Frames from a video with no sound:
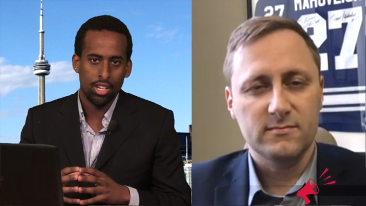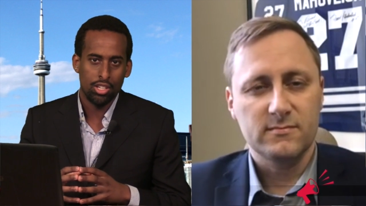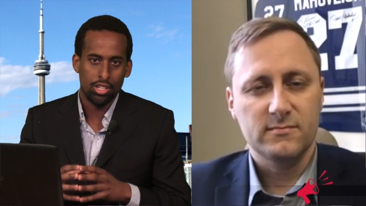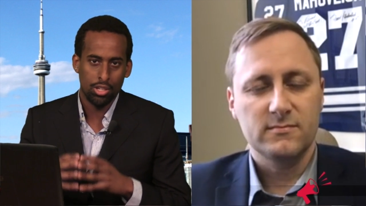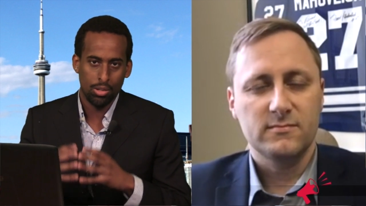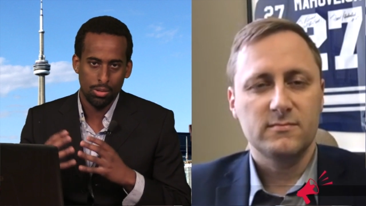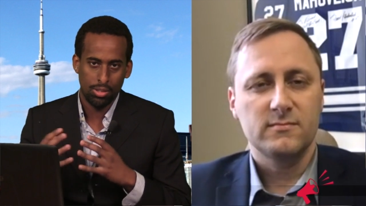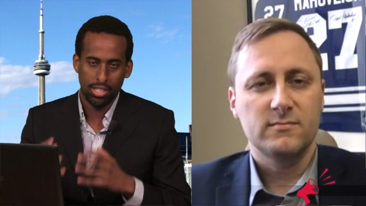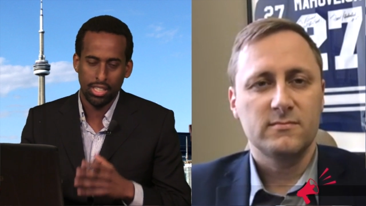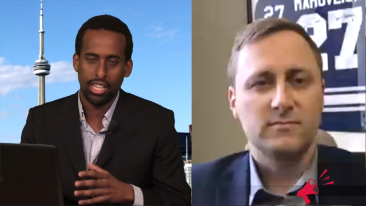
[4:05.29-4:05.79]

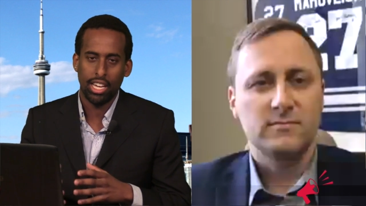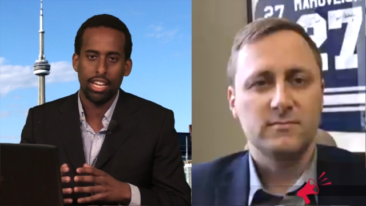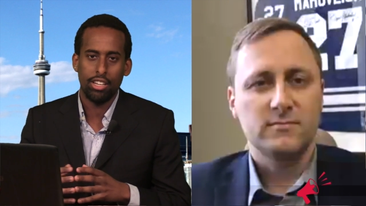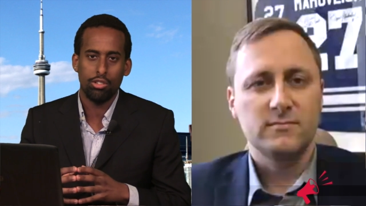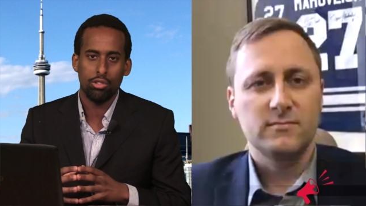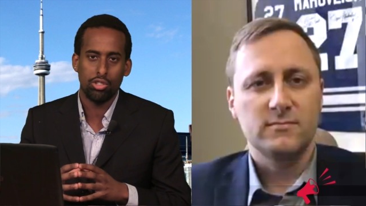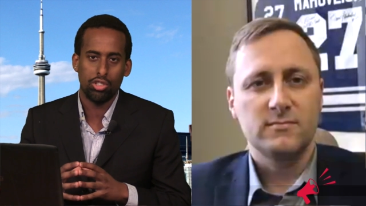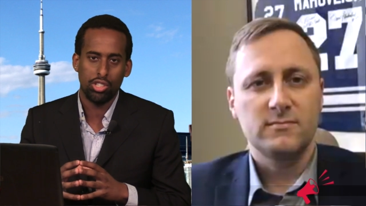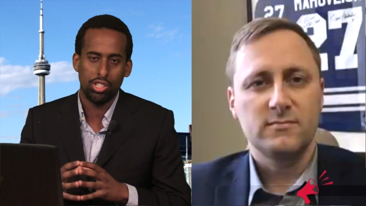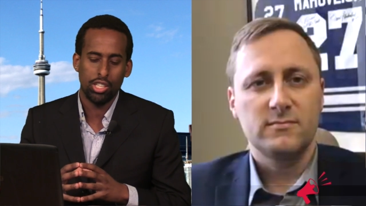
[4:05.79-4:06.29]
Speaker 1: do you think
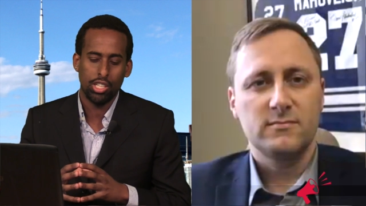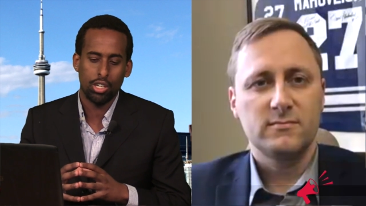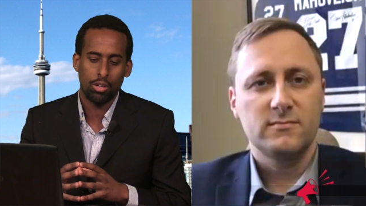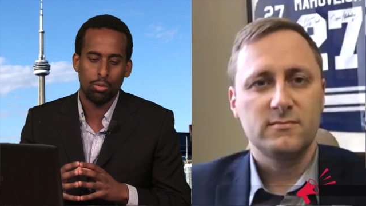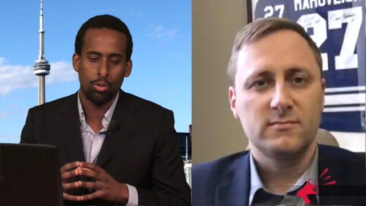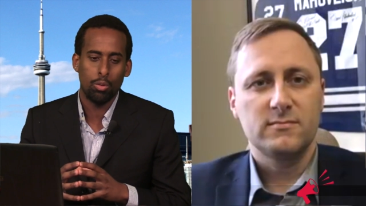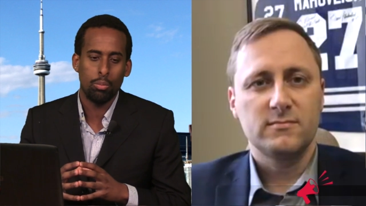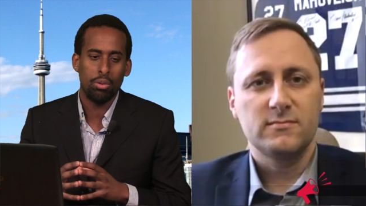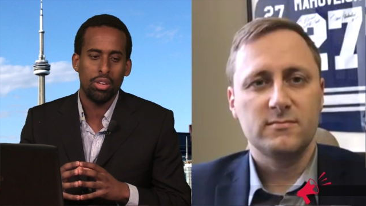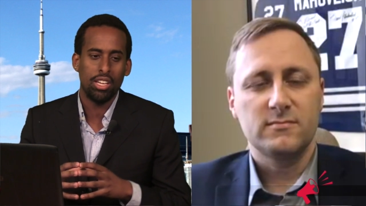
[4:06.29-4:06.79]
Andrew Scheer
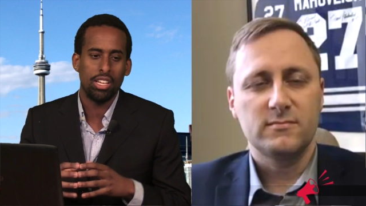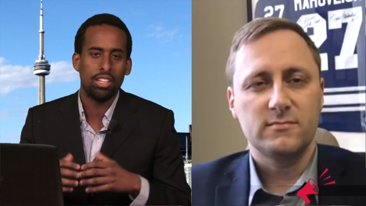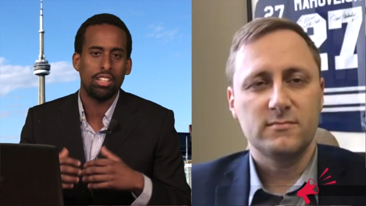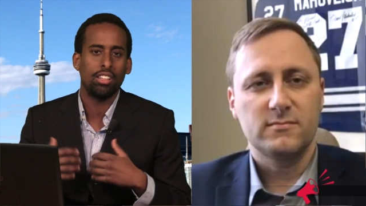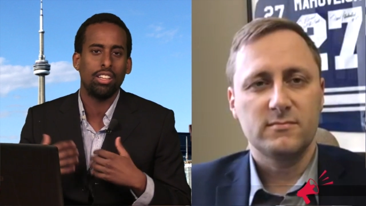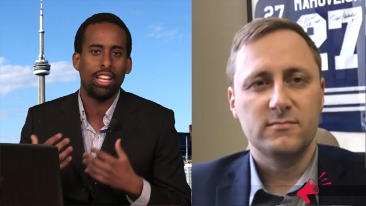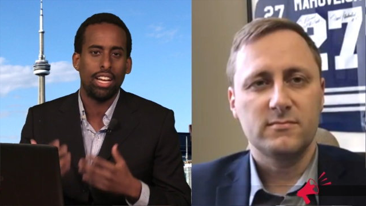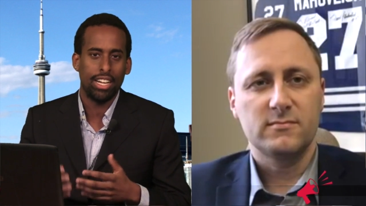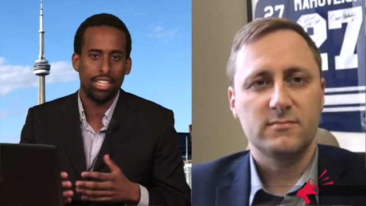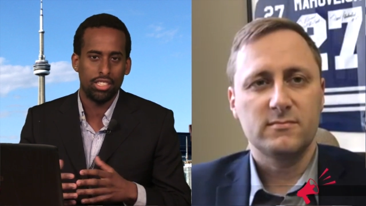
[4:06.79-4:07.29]
will be
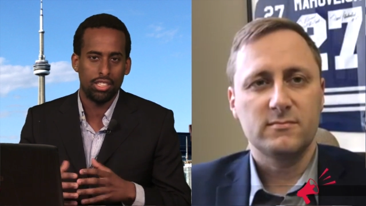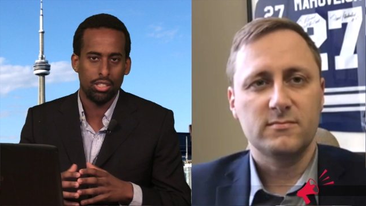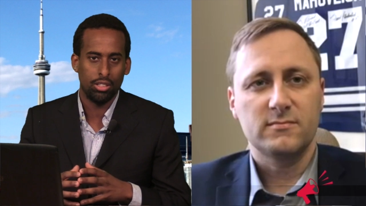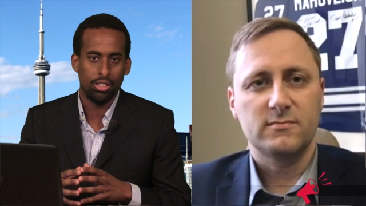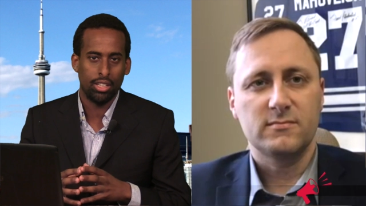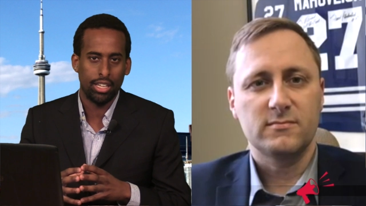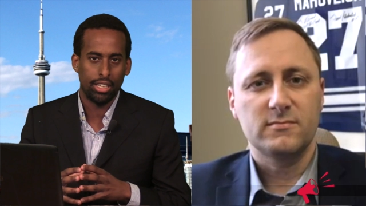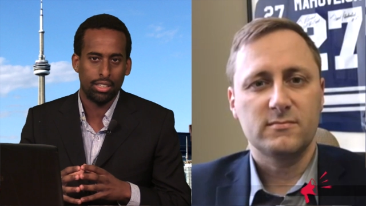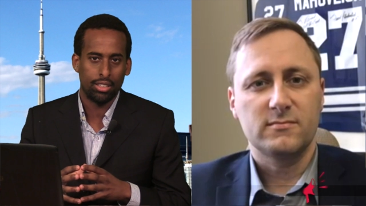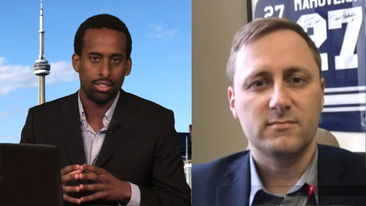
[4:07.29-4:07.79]
inclined to,
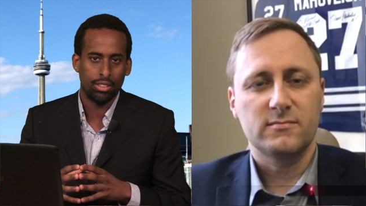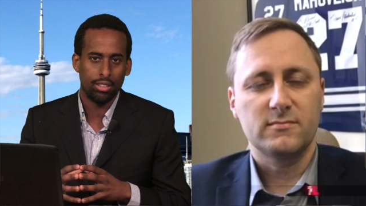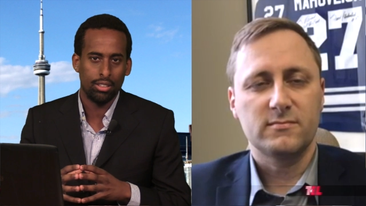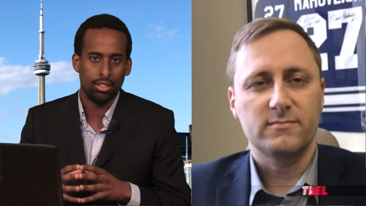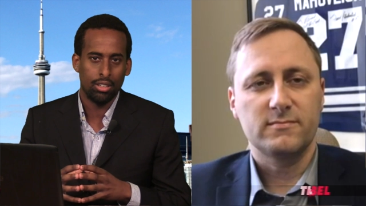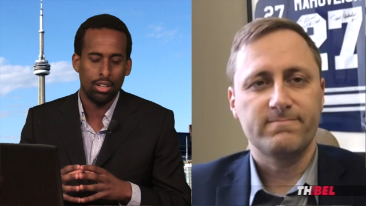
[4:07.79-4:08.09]
like,